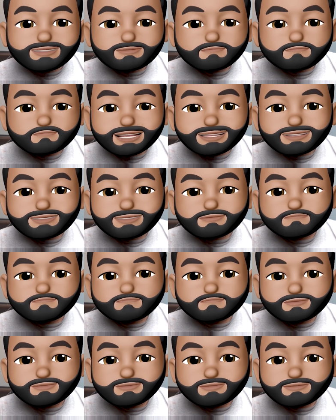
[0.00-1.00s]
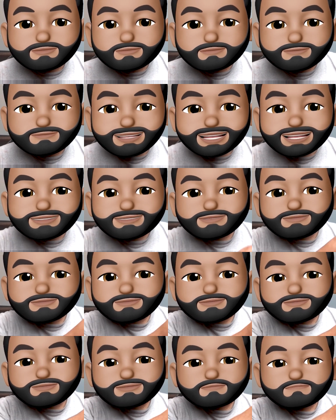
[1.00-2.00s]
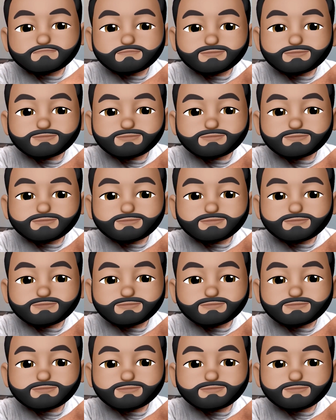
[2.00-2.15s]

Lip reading: had to buy the Wagner